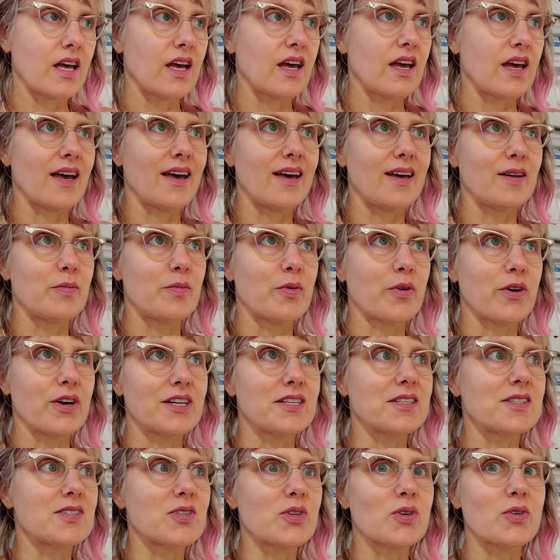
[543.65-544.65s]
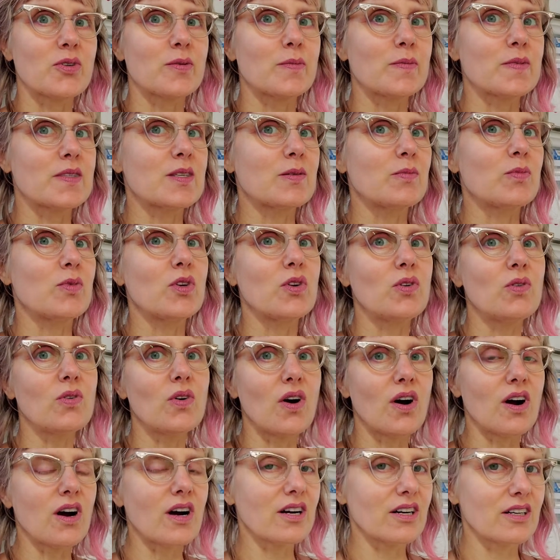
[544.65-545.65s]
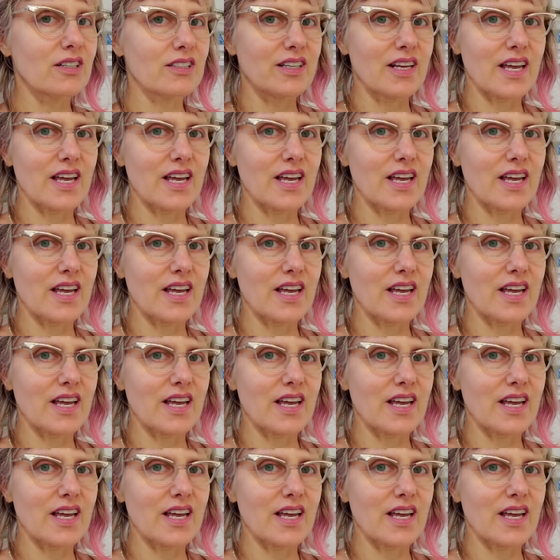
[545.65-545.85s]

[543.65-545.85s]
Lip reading: and brainstorm some new art